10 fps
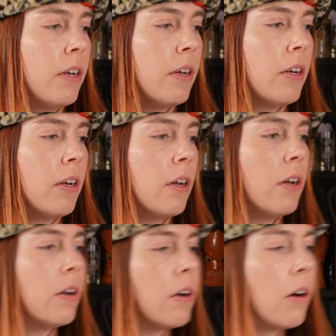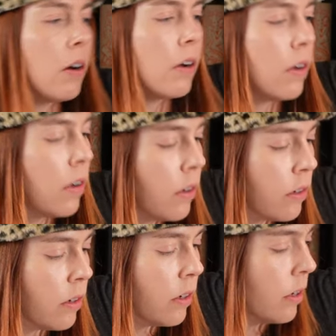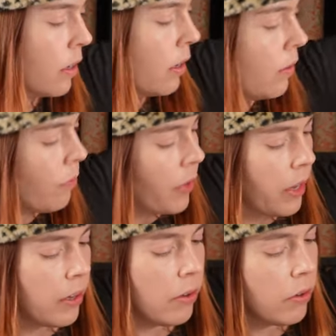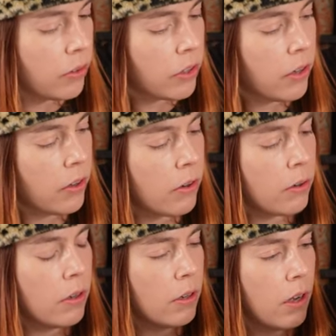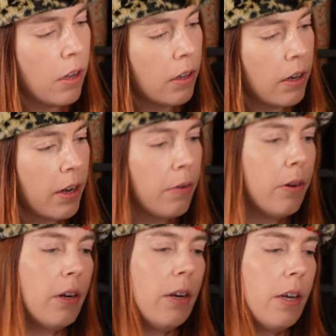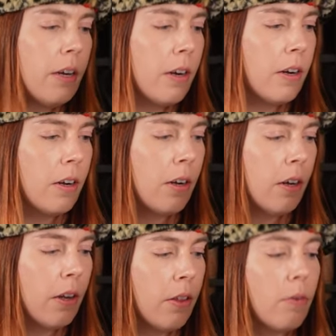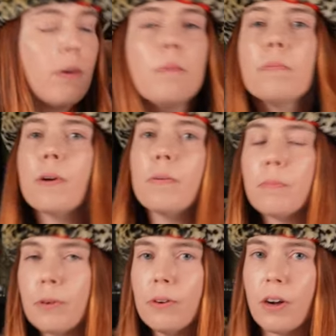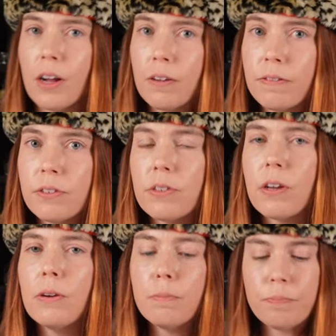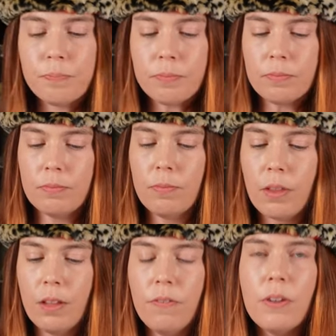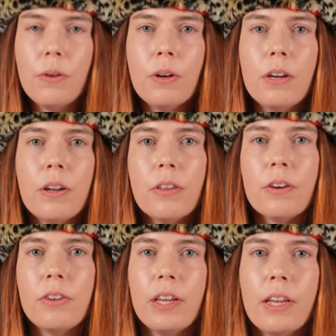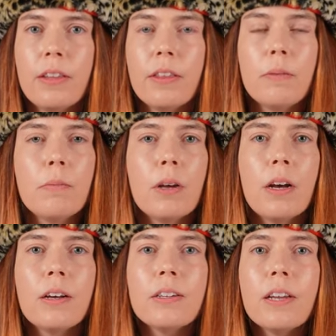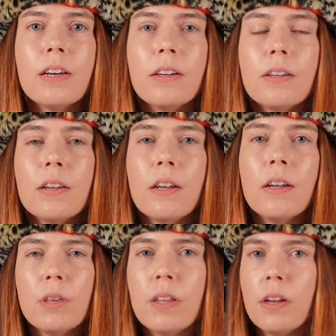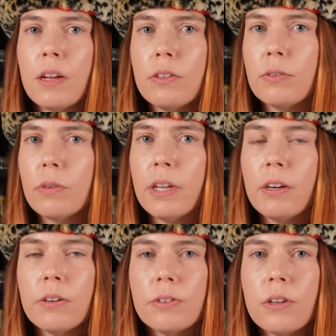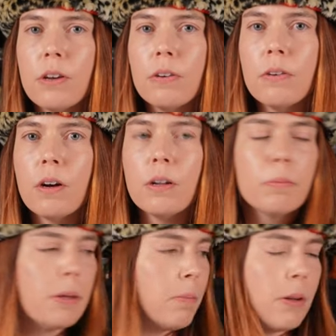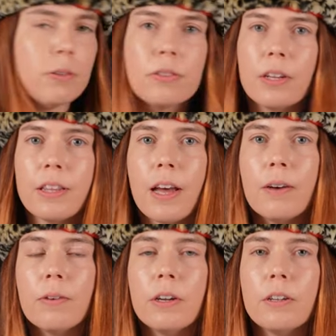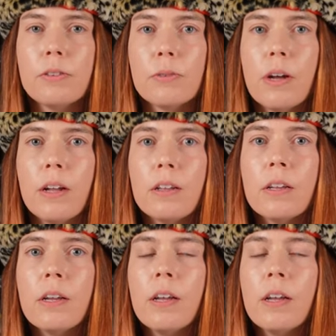called, I know there's another holiday one in here, the Rum Rum Rudolph. So if you want another tiki themed cocktail in the next week or so, I'll be posting that one as well.